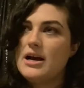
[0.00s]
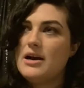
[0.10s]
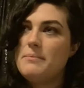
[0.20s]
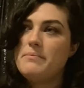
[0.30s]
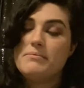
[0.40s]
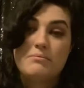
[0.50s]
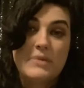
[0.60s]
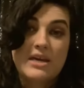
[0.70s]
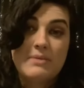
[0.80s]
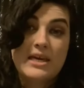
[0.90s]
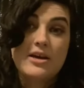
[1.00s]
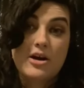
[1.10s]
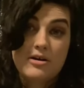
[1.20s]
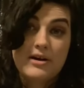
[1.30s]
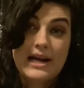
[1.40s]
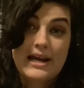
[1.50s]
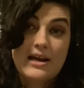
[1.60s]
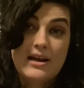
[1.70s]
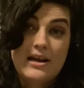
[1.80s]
um, Mimi Curry,